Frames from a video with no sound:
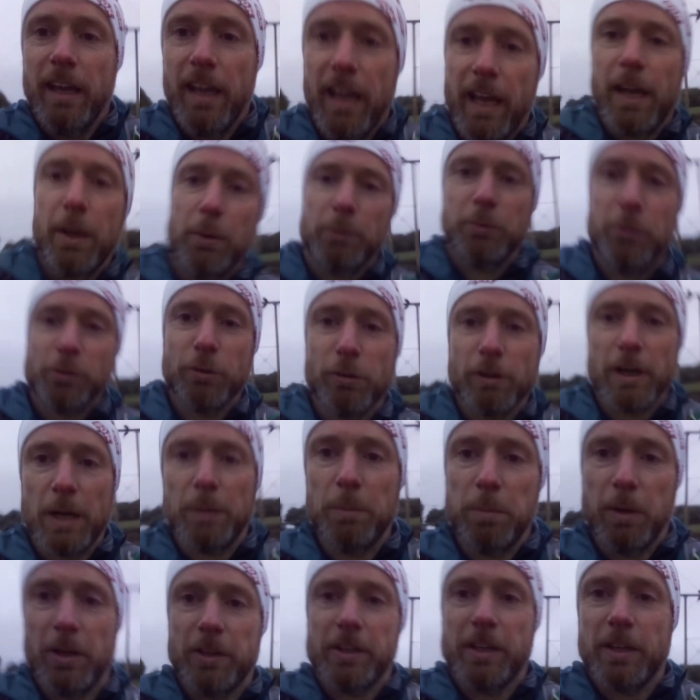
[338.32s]
It was alright
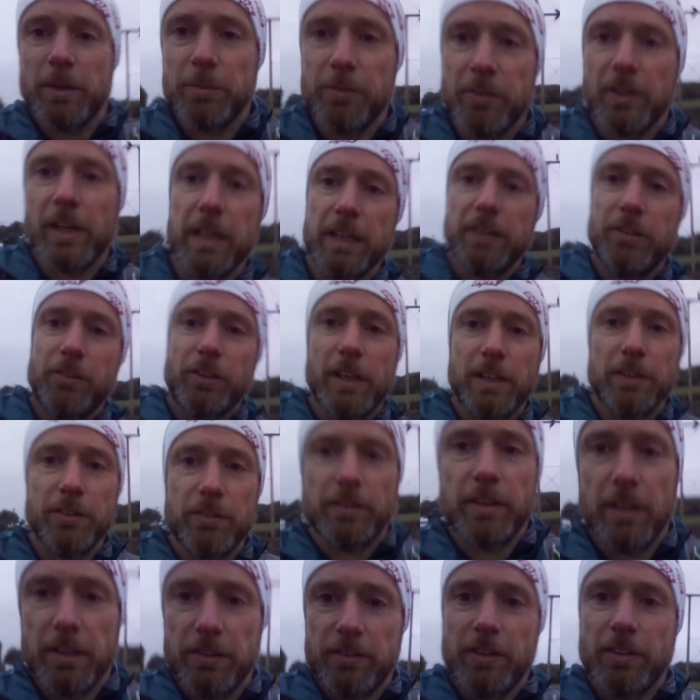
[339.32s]
plodding up Stanage Head.
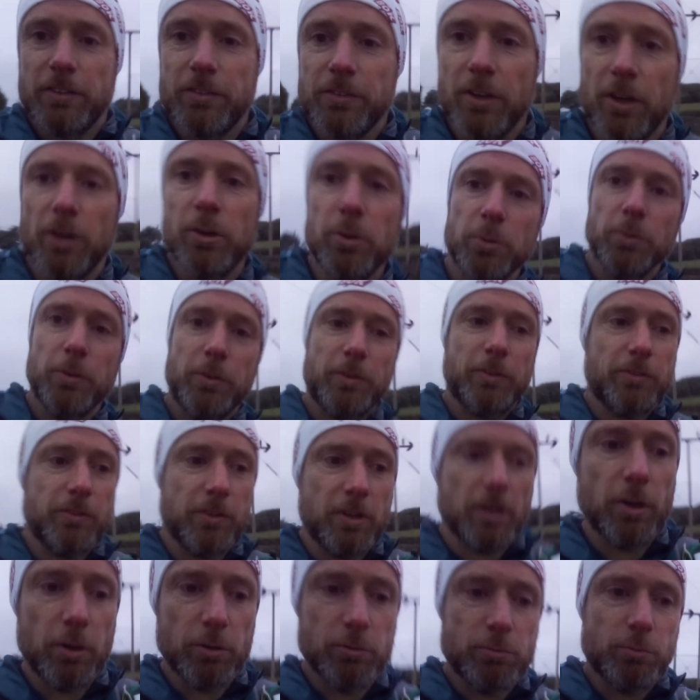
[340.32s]
It is cold, there's a
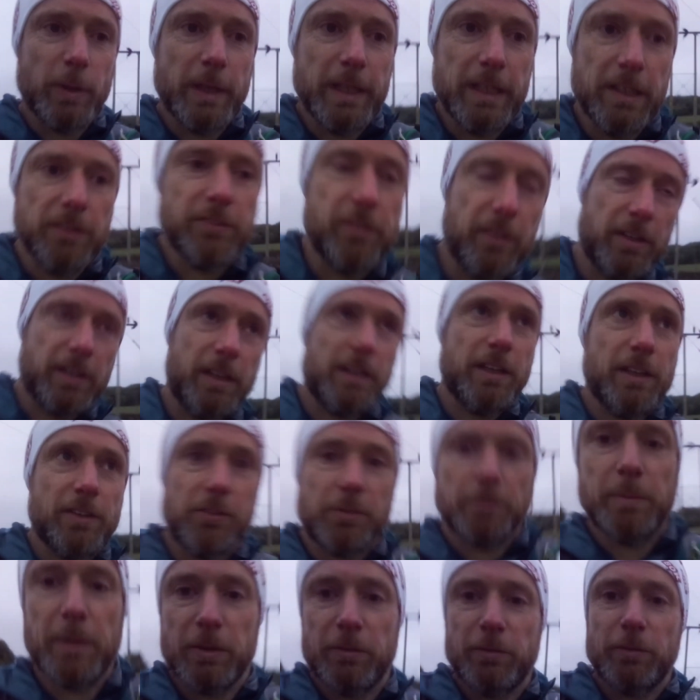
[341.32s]
cold wind and it's
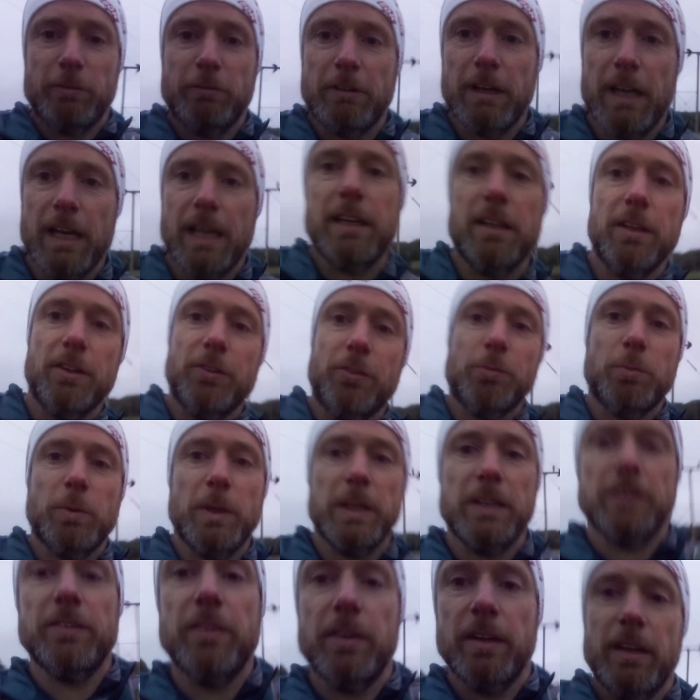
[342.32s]
a bit of a relentless wind.